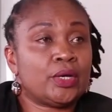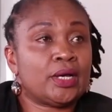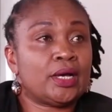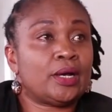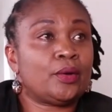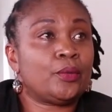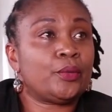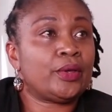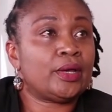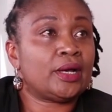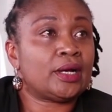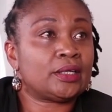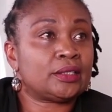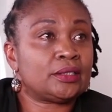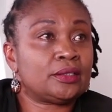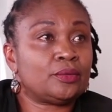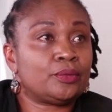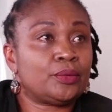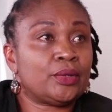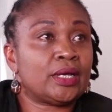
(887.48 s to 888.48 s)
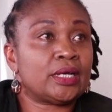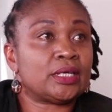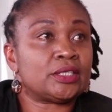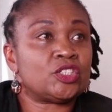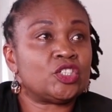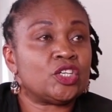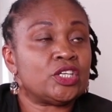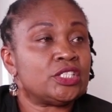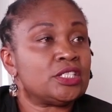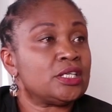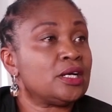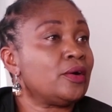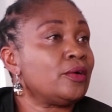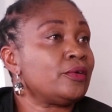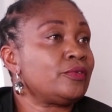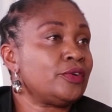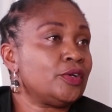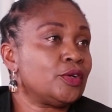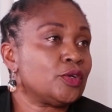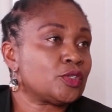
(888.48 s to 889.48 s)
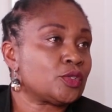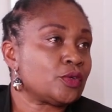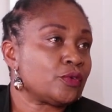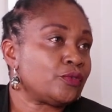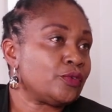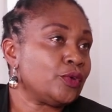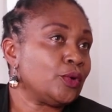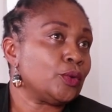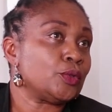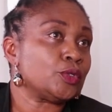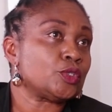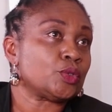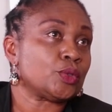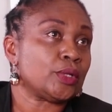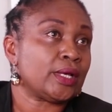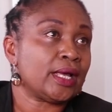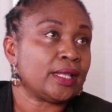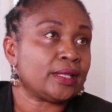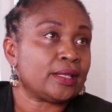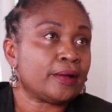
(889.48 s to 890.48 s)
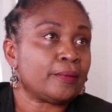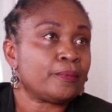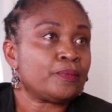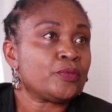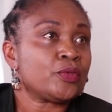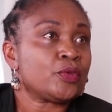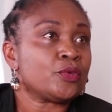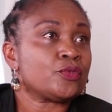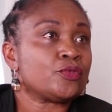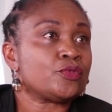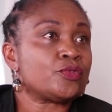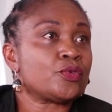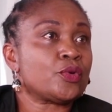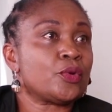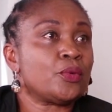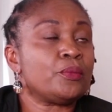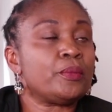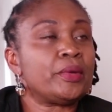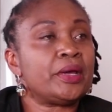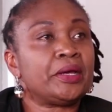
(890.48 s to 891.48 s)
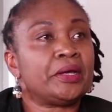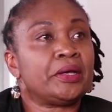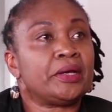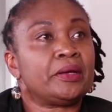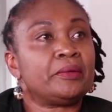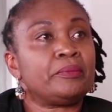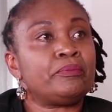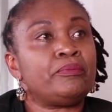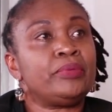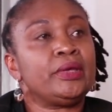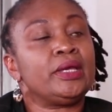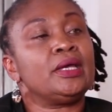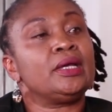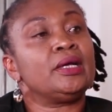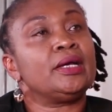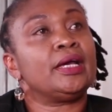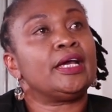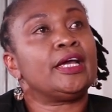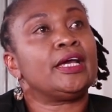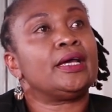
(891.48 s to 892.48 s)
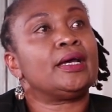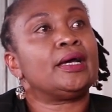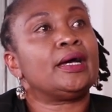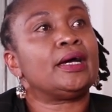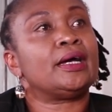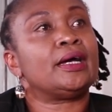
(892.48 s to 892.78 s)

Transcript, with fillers: we are, we, are, we are changing our philosophy altogether from uh, being a, uh,